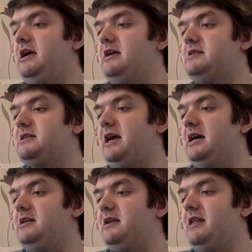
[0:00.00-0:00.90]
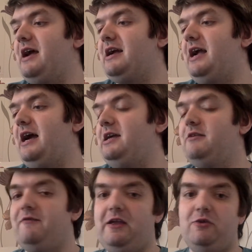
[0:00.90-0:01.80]
It's kind of that kind
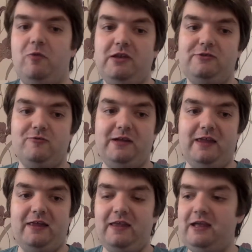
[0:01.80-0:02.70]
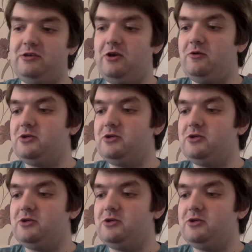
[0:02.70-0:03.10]
of innuendery that they do.